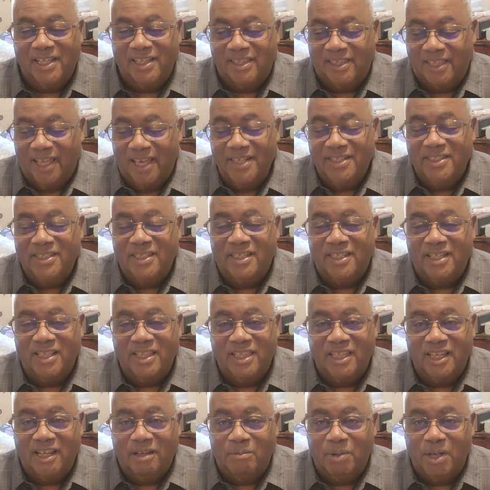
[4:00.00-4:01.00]
that's the
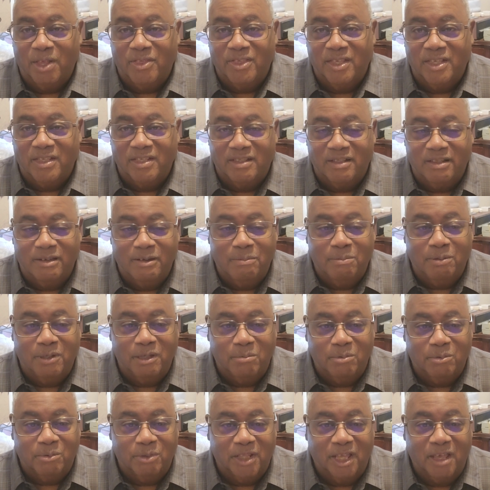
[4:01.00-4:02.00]
good thing about these new
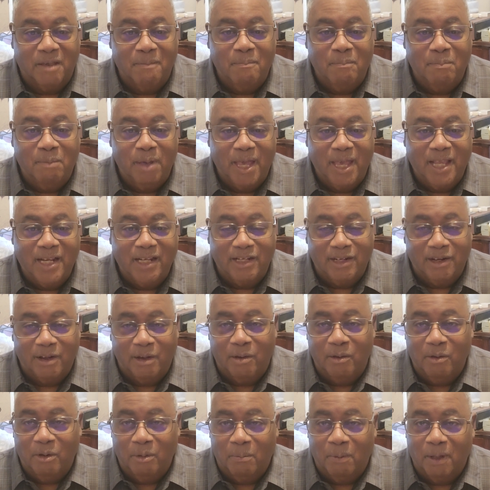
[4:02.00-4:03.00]
people. They may
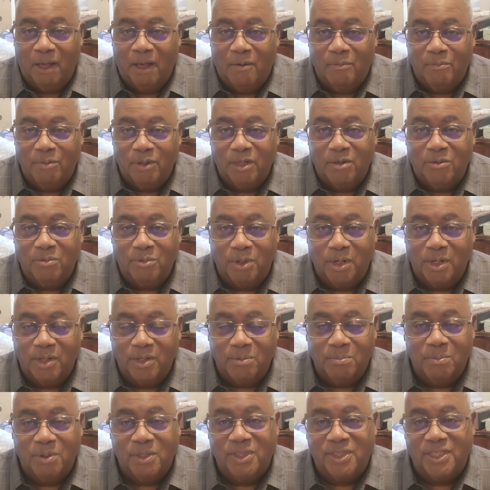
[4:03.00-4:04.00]
know about Big
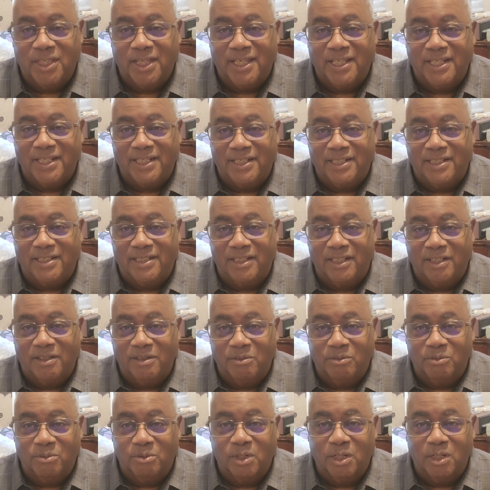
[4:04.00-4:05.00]
Brother, but they
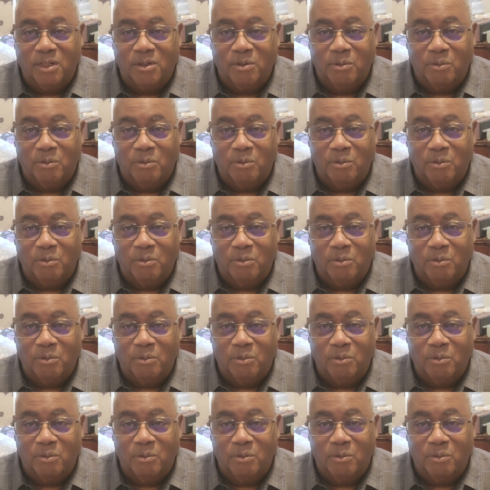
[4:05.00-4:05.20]
didn't really